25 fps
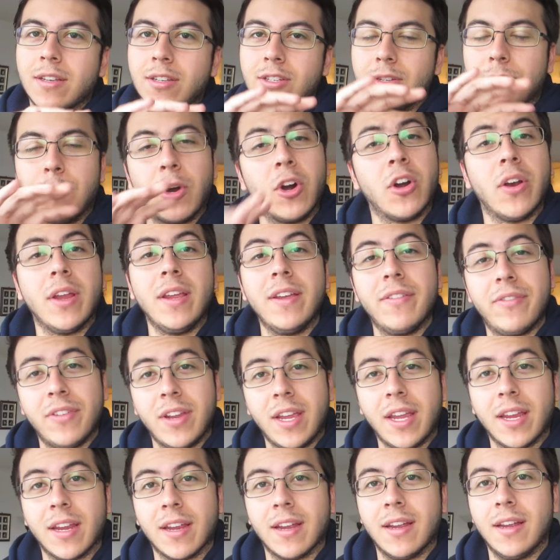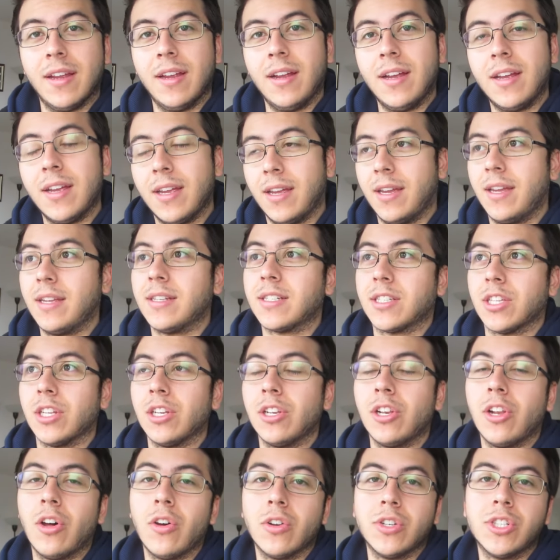tomorrow evening is the
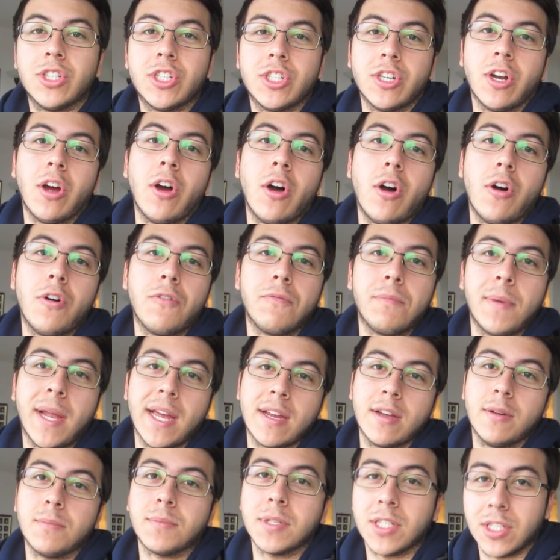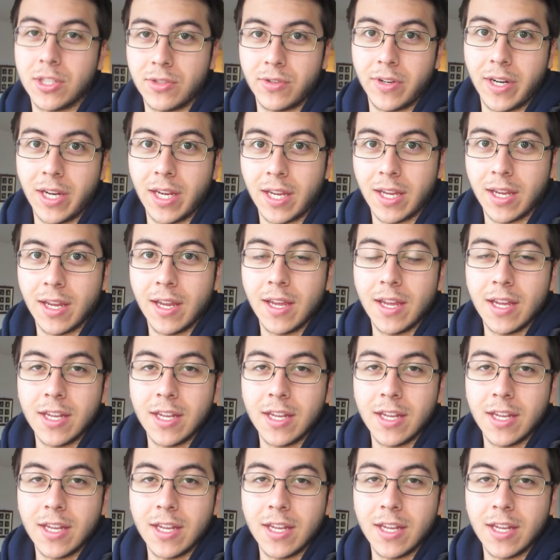launch of Black Ops three.